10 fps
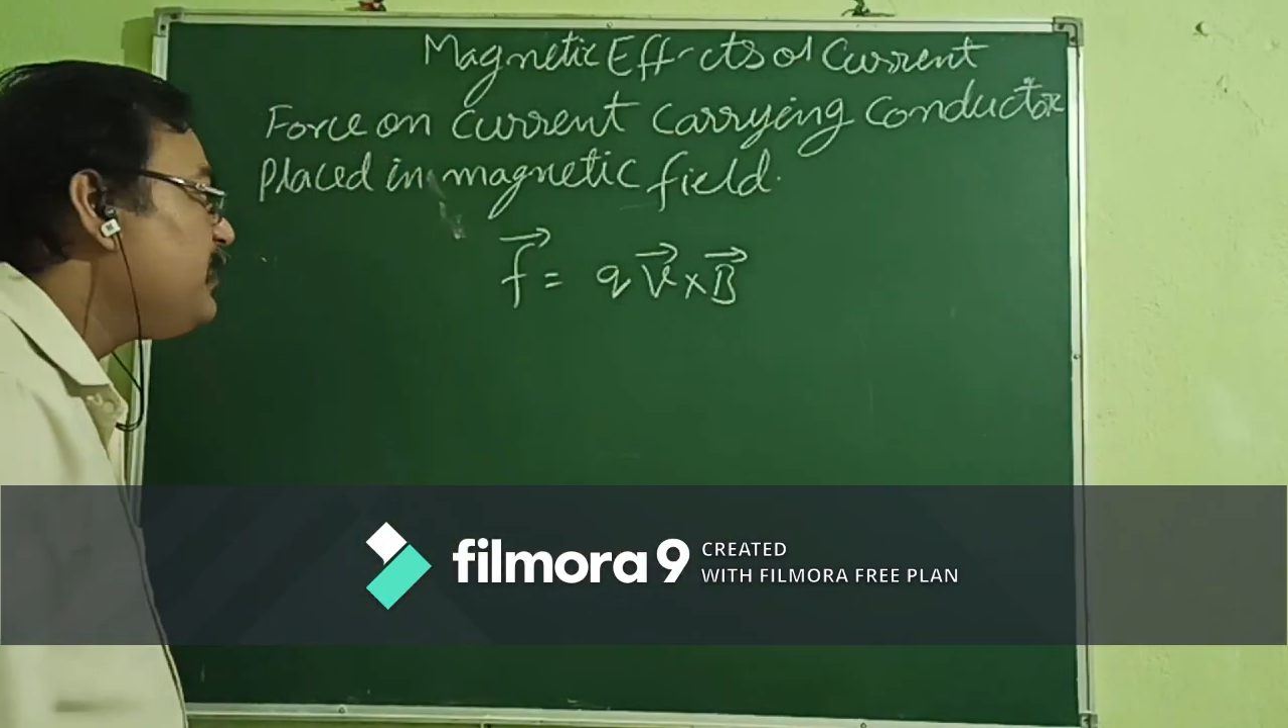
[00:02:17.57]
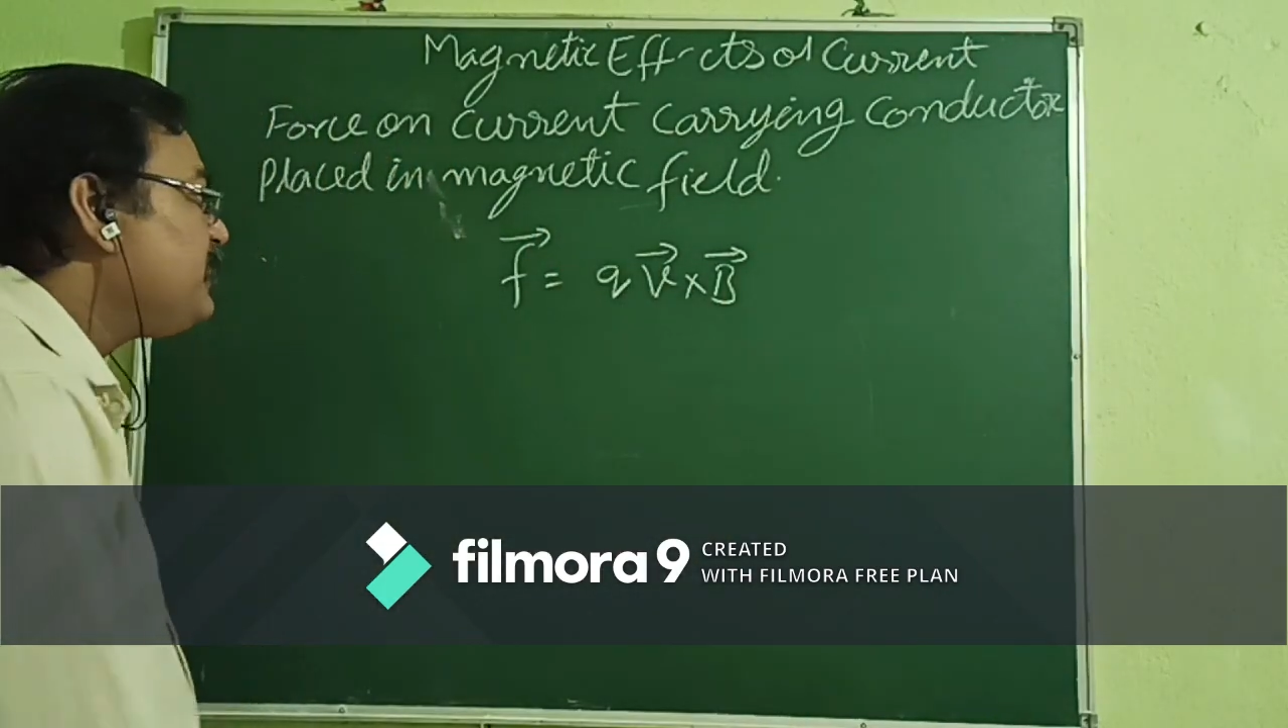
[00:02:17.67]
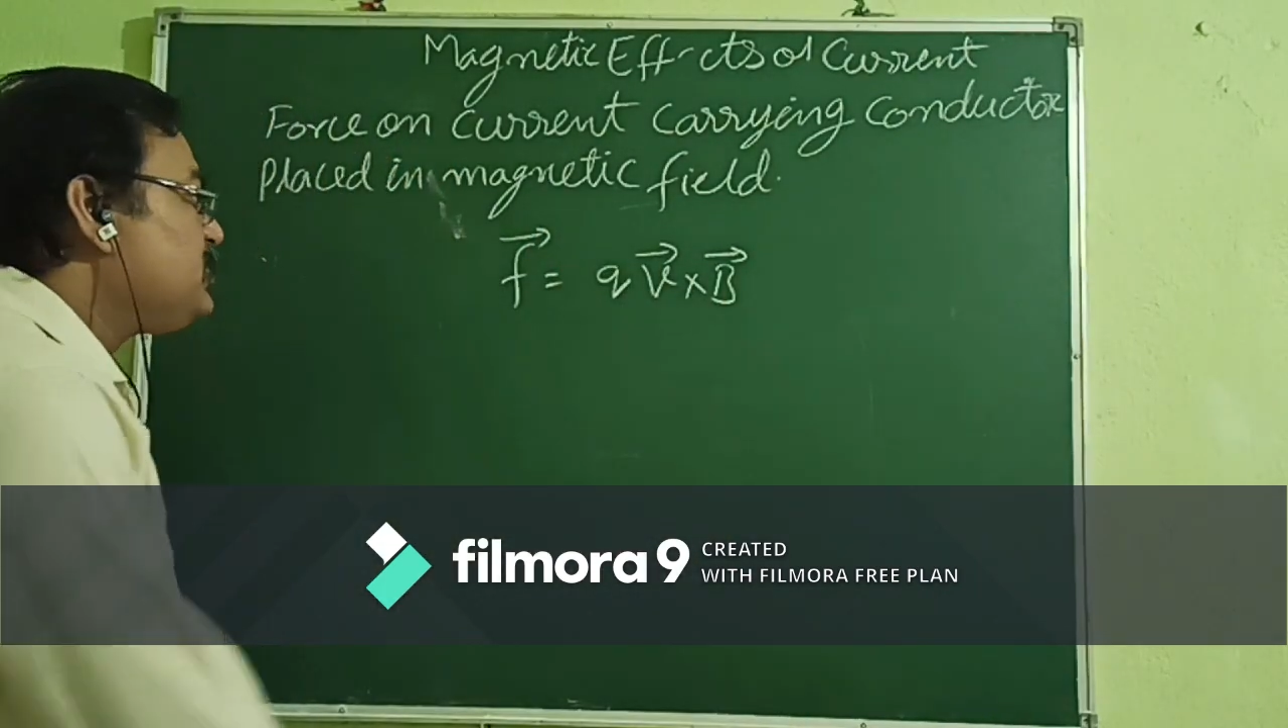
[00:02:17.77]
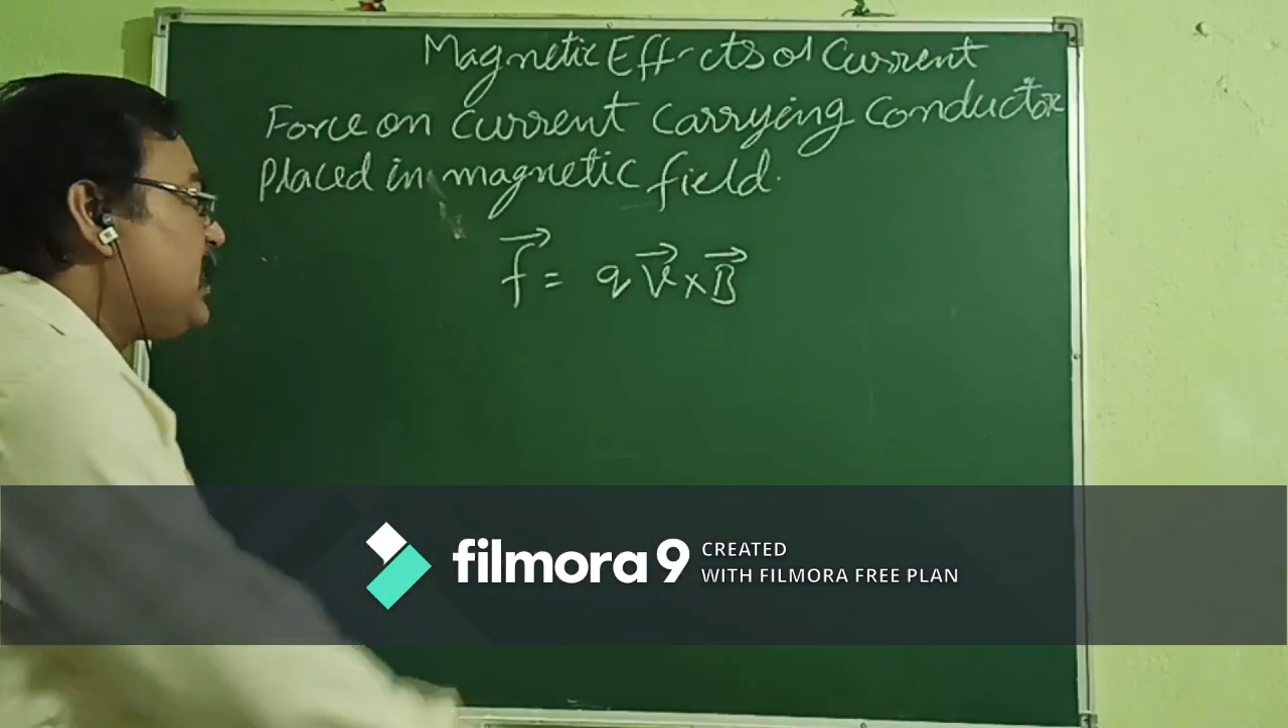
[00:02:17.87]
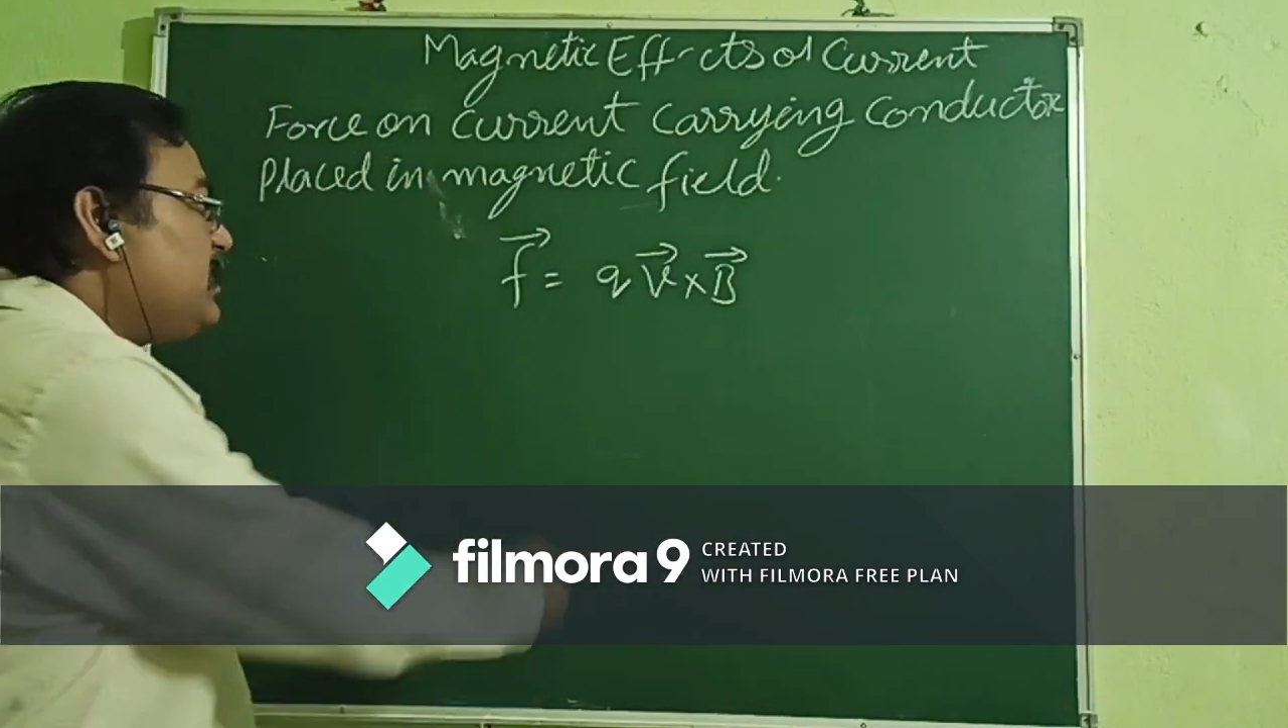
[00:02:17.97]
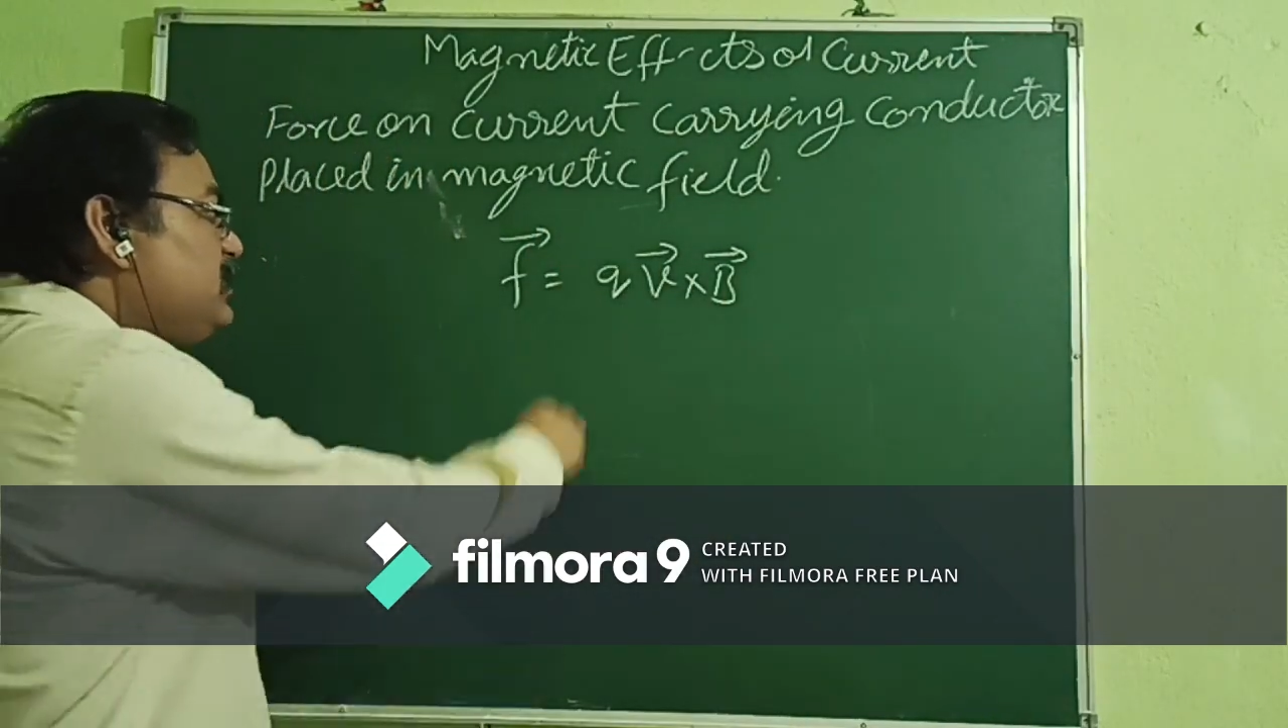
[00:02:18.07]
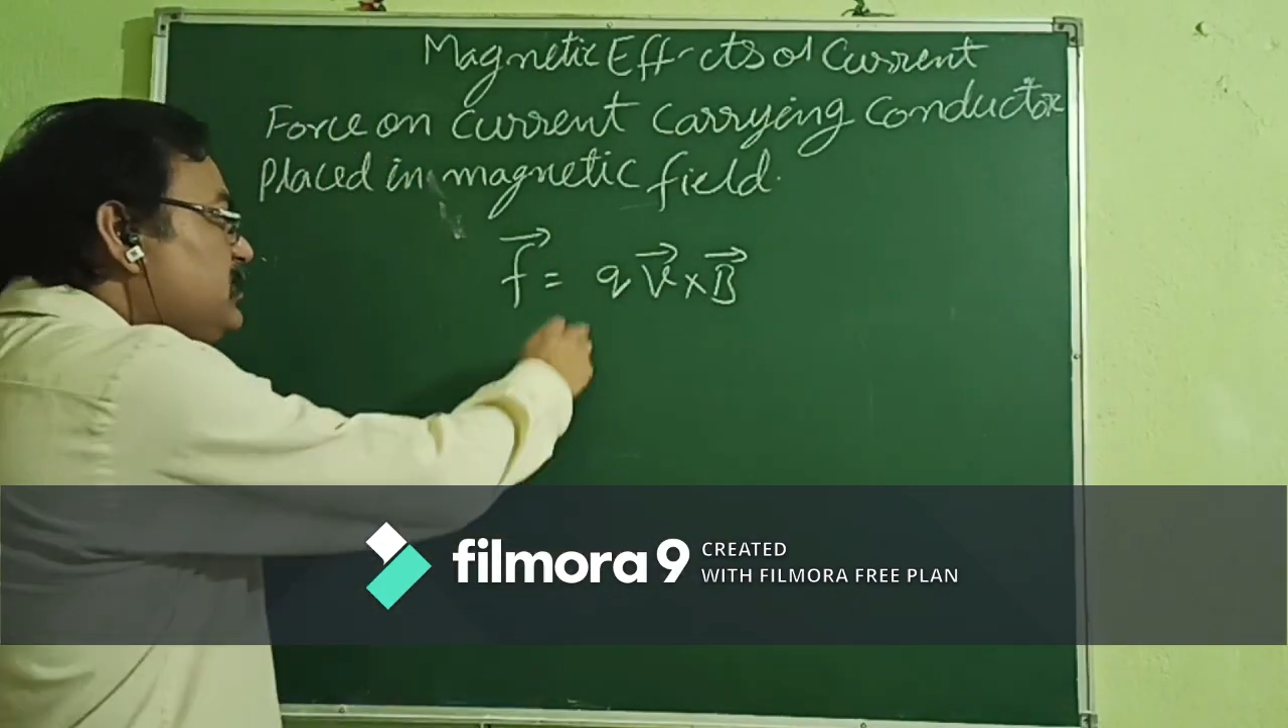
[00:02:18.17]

if the charge